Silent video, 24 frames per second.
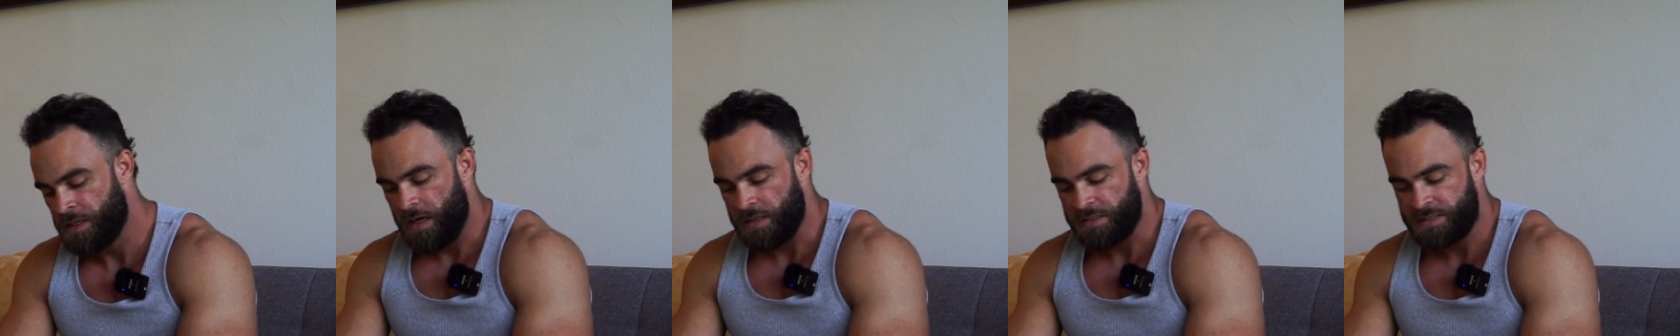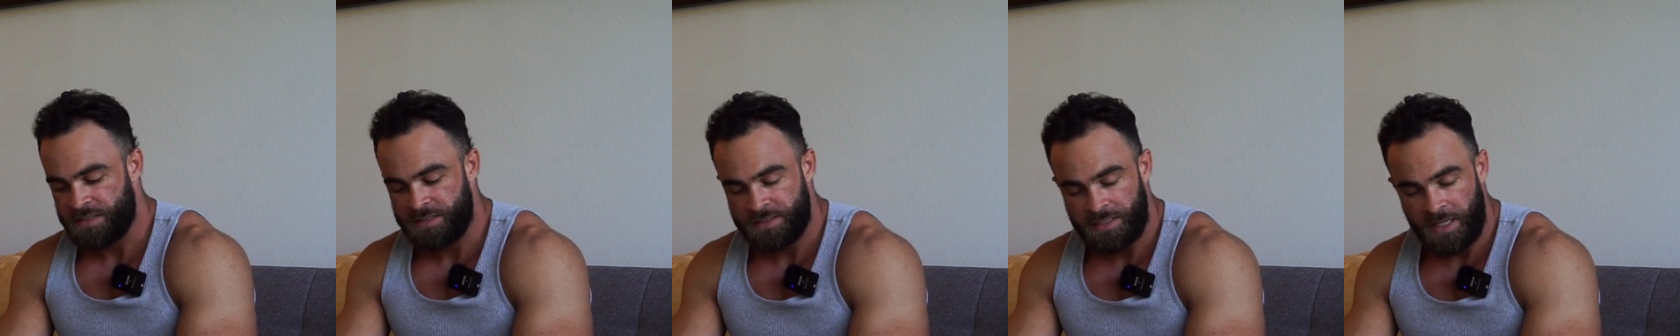
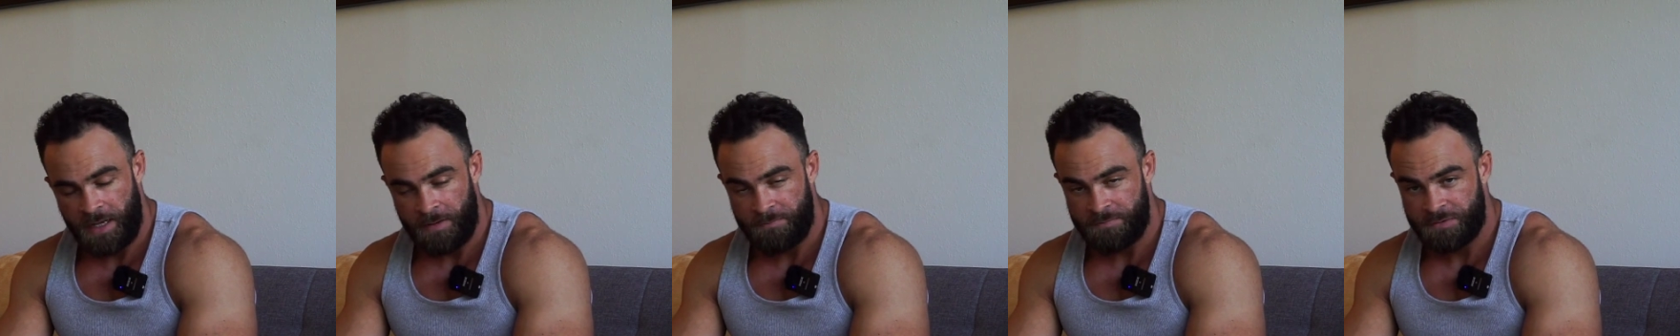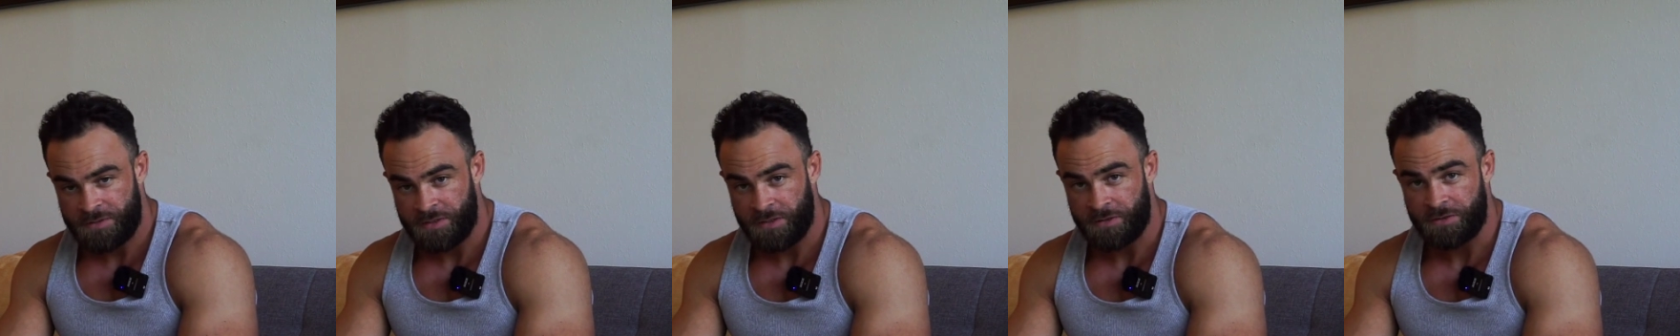
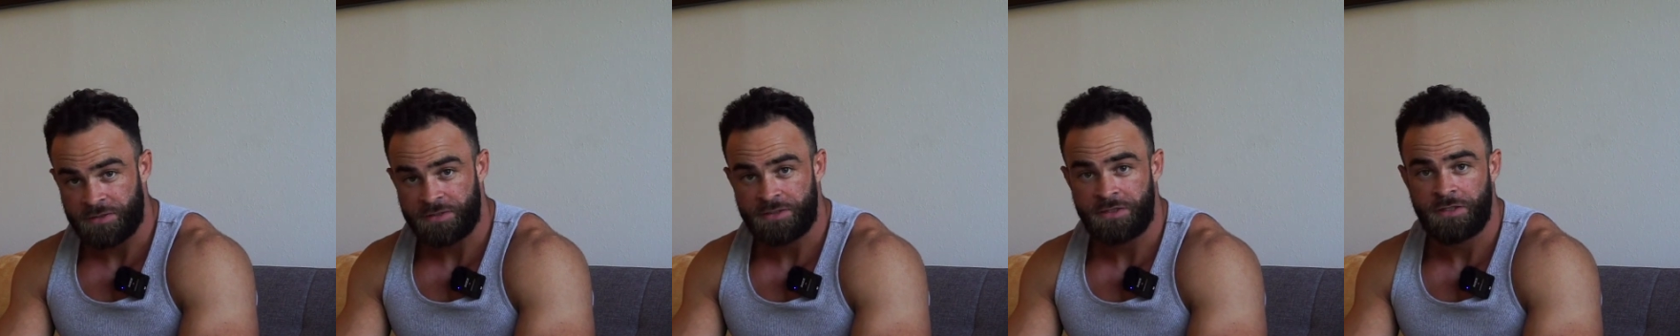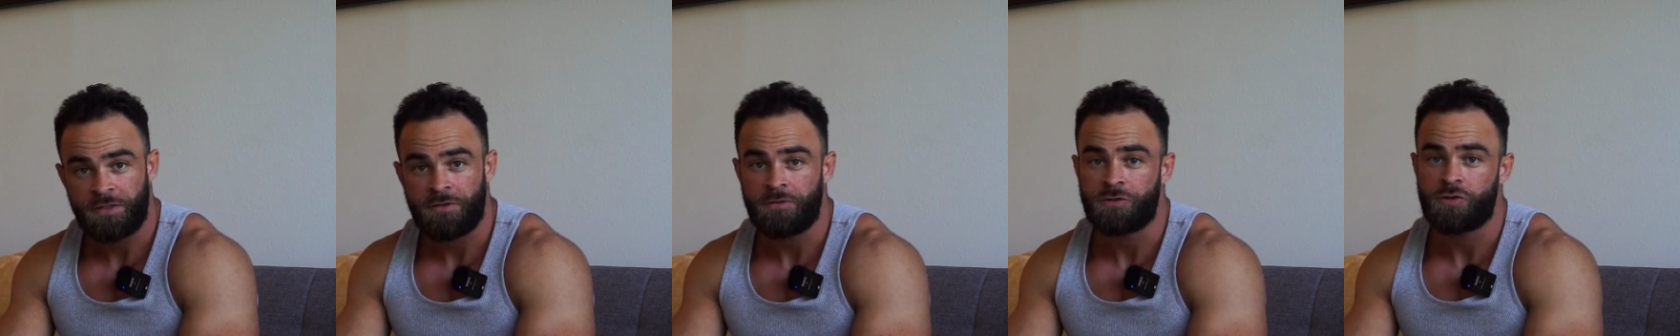Steps are
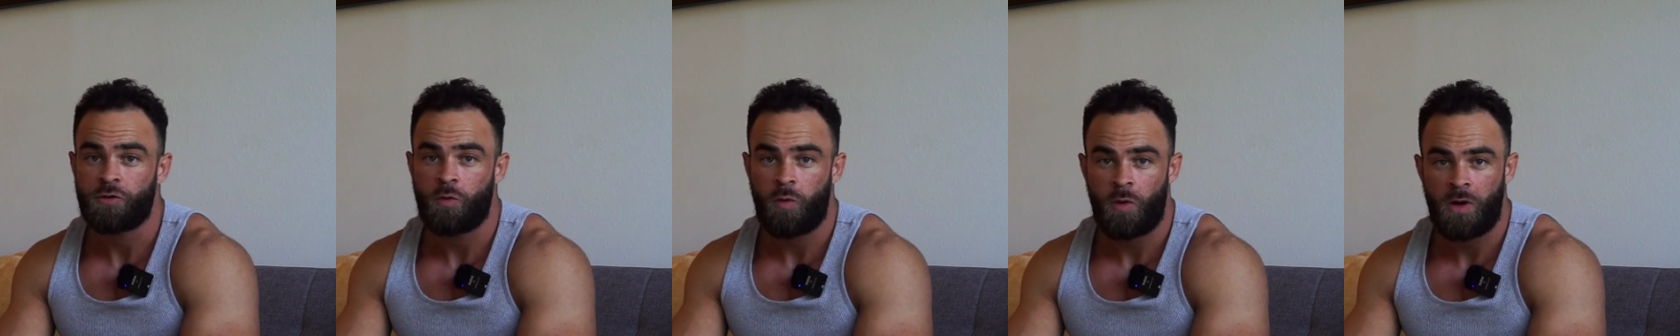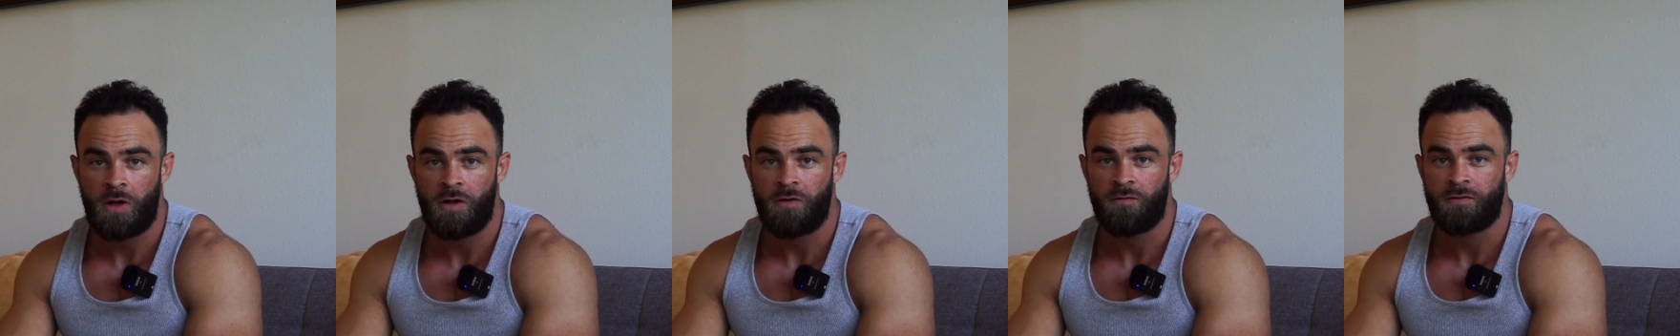still
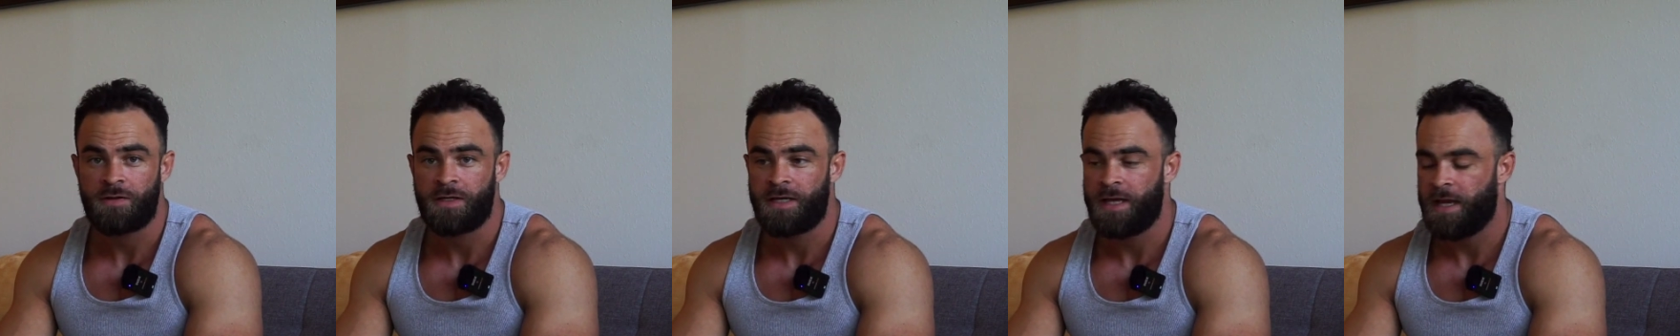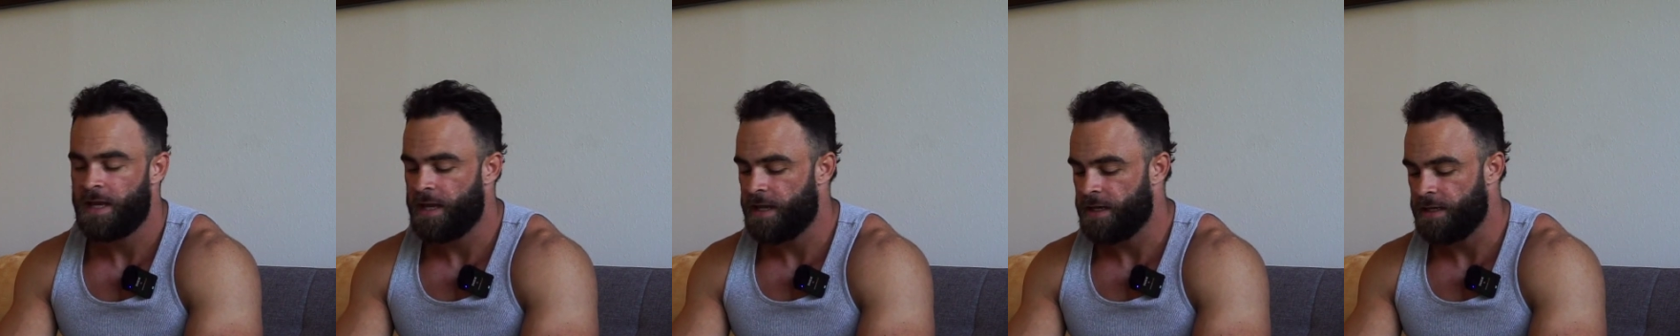
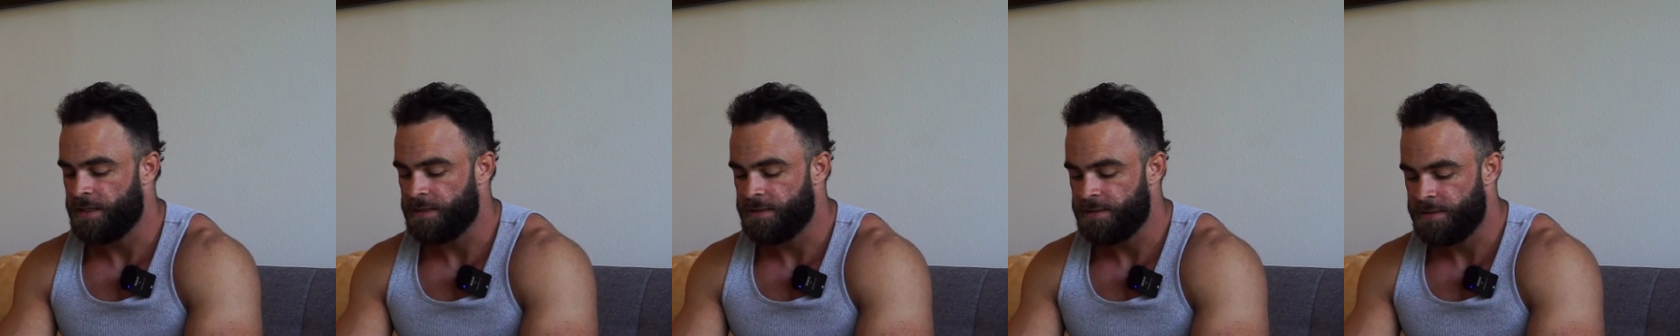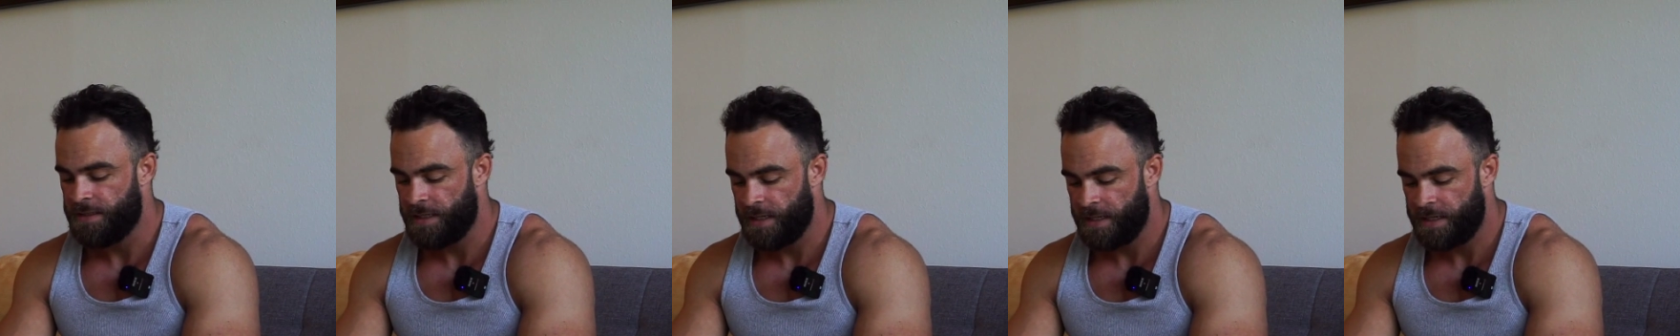12K a
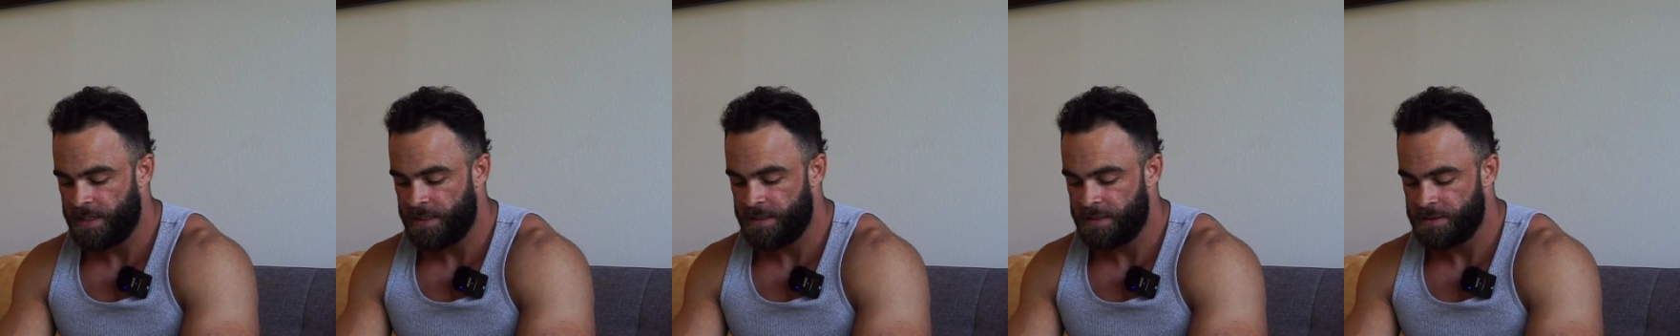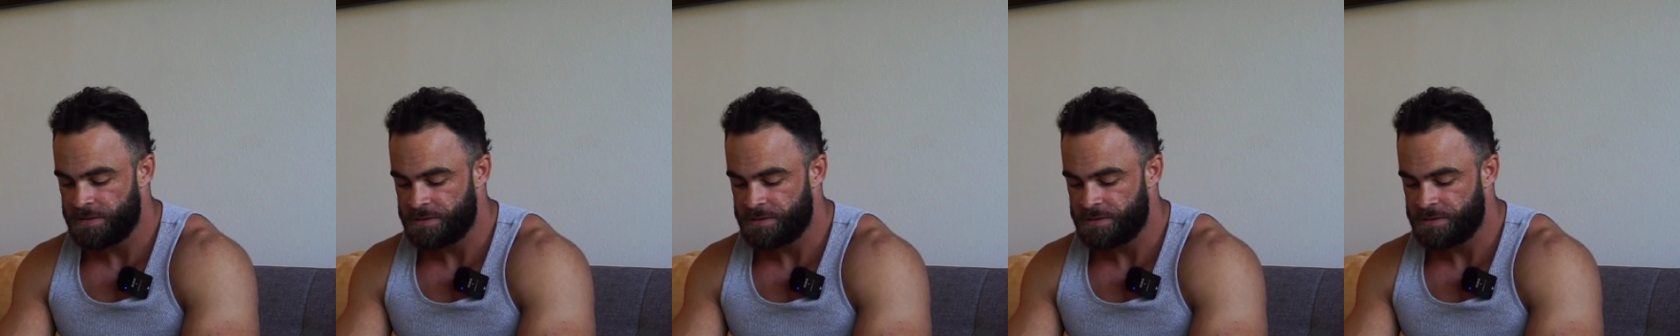day,